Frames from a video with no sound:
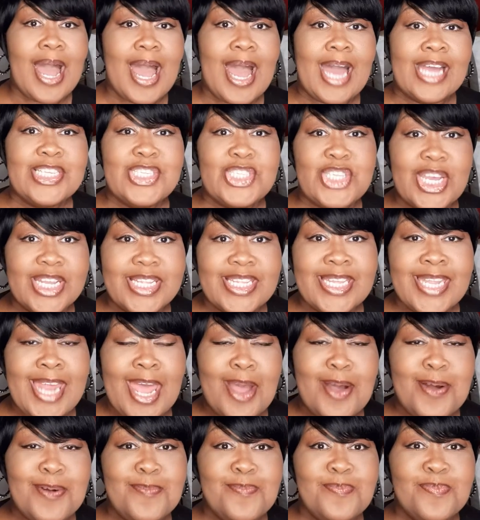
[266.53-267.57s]
I checked it
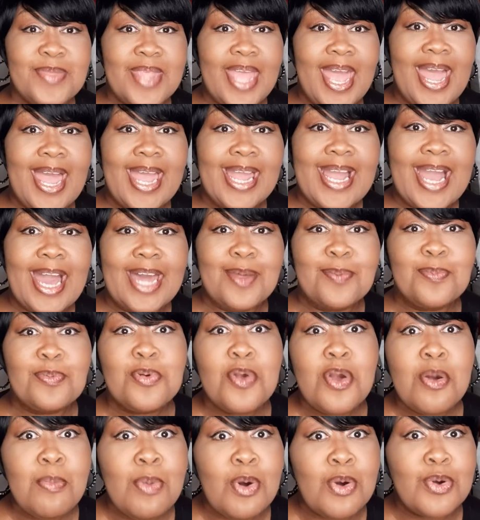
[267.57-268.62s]
out. I got a
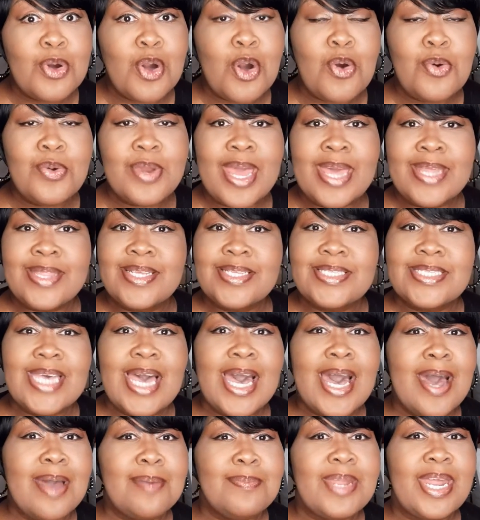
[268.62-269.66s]
promo code at the
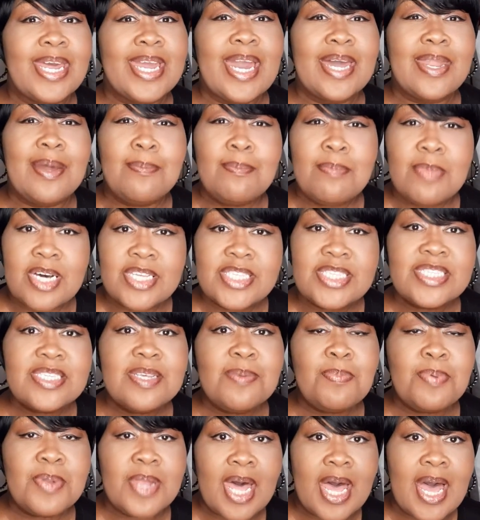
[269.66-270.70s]
time, and I got a month's
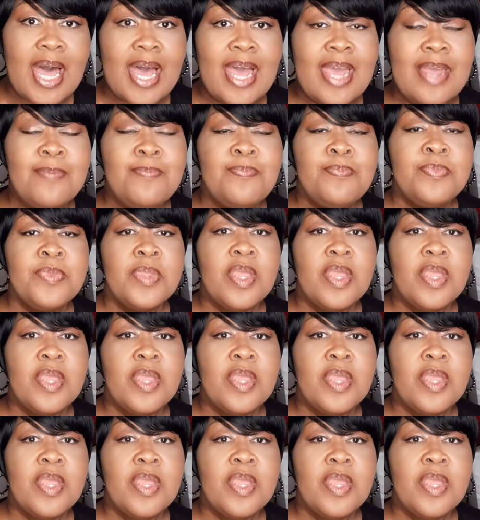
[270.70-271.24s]
supply